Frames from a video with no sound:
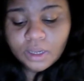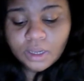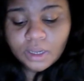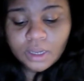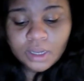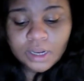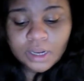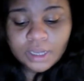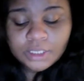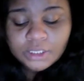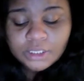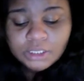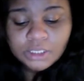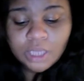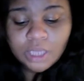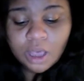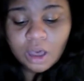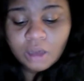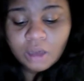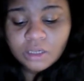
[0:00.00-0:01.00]
and I just
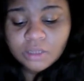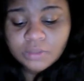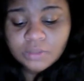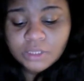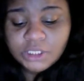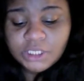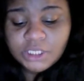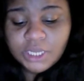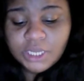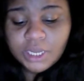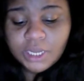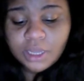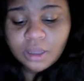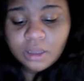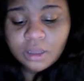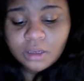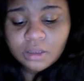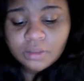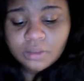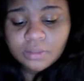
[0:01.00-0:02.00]
called him to check
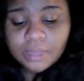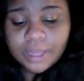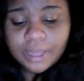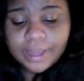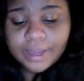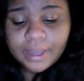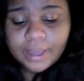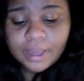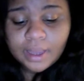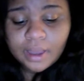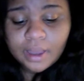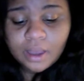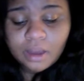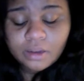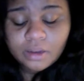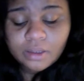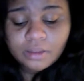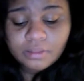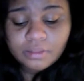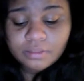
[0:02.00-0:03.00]
on him. Like, I
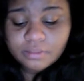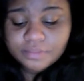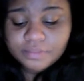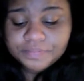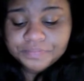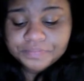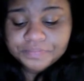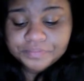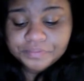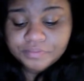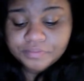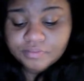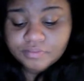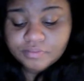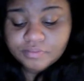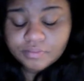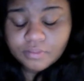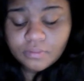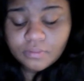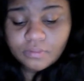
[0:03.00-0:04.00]
called him
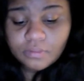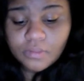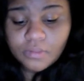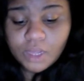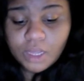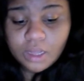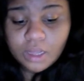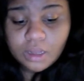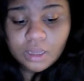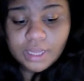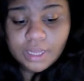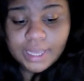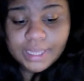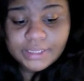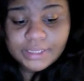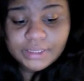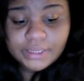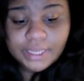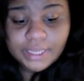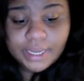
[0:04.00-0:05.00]

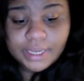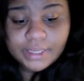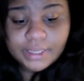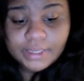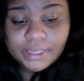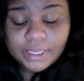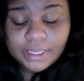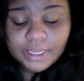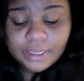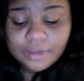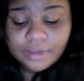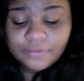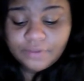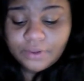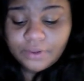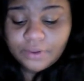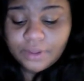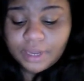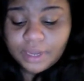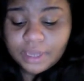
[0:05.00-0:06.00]
last night, didn't get a
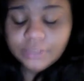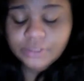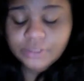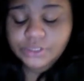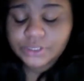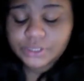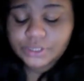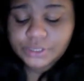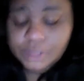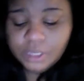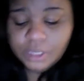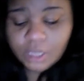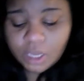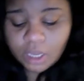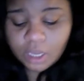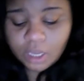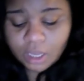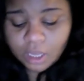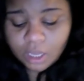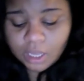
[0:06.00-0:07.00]
phone answer.
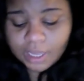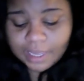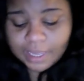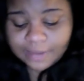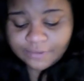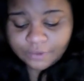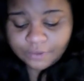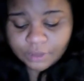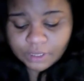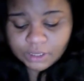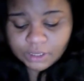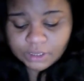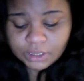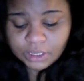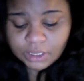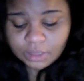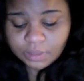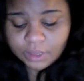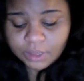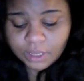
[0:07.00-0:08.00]
I haven't really seen
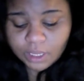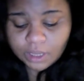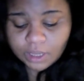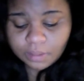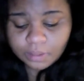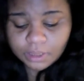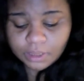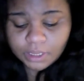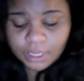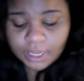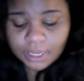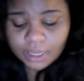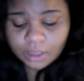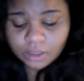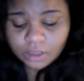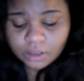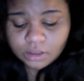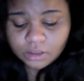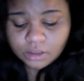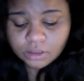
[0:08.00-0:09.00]
him in a couple of
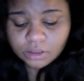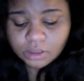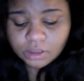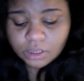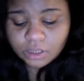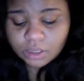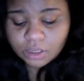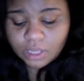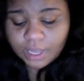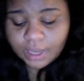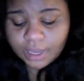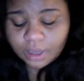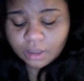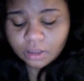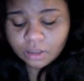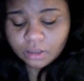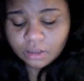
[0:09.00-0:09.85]
days. Like,